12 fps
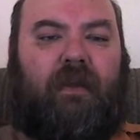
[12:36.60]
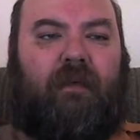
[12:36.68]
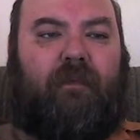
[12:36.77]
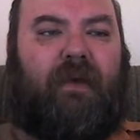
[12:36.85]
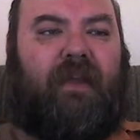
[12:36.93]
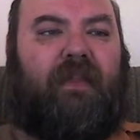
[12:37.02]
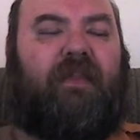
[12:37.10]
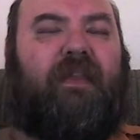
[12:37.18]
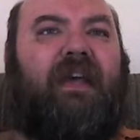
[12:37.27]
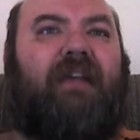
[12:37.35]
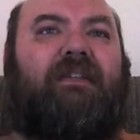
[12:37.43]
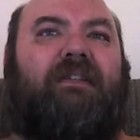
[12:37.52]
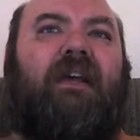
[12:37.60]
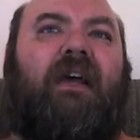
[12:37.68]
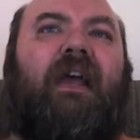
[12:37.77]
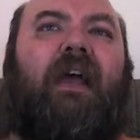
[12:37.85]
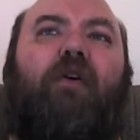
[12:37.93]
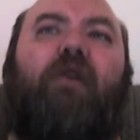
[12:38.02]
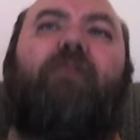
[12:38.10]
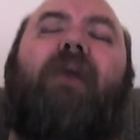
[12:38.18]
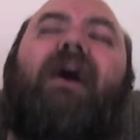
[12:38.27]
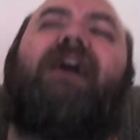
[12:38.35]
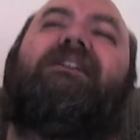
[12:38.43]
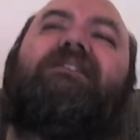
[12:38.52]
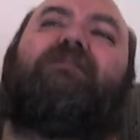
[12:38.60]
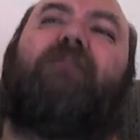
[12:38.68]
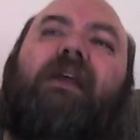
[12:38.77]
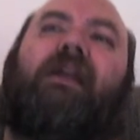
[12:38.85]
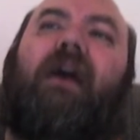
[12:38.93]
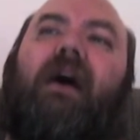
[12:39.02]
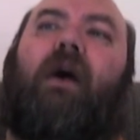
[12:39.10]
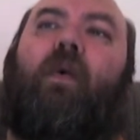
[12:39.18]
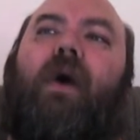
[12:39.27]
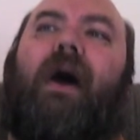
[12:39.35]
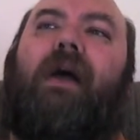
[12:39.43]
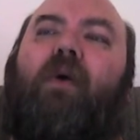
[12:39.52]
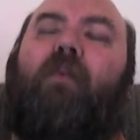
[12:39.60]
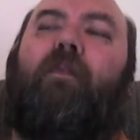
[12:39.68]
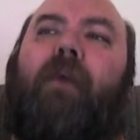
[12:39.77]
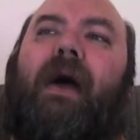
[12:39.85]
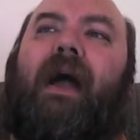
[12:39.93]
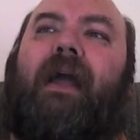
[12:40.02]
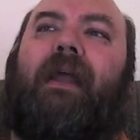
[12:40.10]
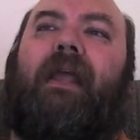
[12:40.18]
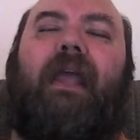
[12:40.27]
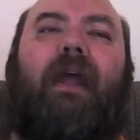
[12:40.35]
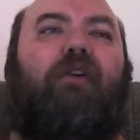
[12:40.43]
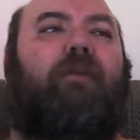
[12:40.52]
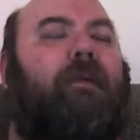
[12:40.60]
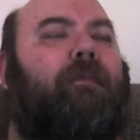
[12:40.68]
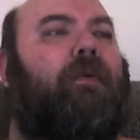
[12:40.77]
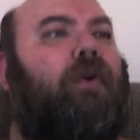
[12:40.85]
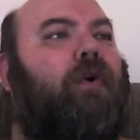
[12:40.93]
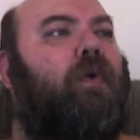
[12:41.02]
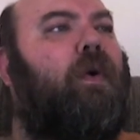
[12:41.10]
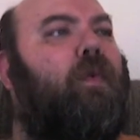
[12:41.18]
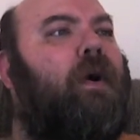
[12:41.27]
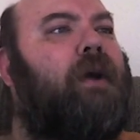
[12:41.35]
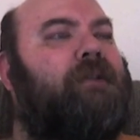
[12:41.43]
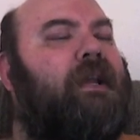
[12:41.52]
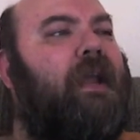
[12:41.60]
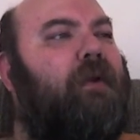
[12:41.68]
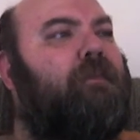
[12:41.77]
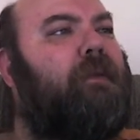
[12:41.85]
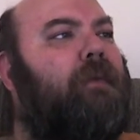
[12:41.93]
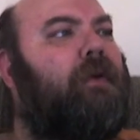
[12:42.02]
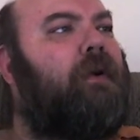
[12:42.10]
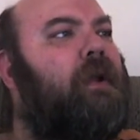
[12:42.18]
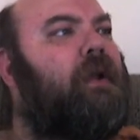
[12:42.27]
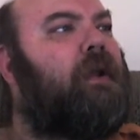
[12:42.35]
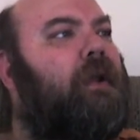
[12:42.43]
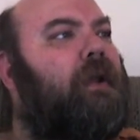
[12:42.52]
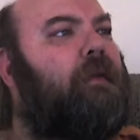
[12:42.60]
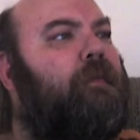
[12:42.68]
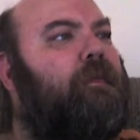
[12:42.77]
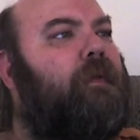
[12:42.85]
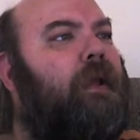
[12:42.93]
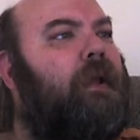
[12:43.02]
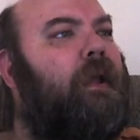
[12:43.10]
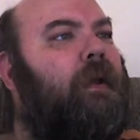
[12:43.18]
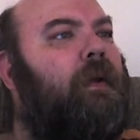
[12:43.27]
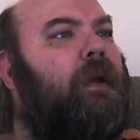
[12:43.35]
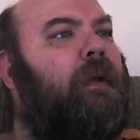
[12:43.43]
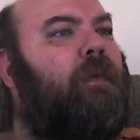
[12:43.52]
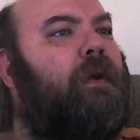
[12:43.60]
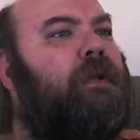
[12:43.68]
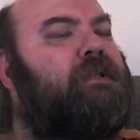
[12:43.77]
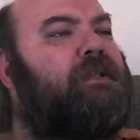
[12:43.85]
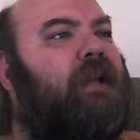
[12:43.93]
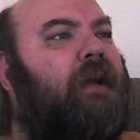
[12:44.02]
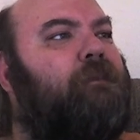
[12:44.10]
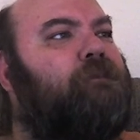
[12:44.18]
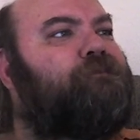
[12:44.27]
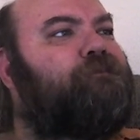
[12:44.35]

but this it reminds me a while back and i can't remember who it was i can't remember if it, it was um,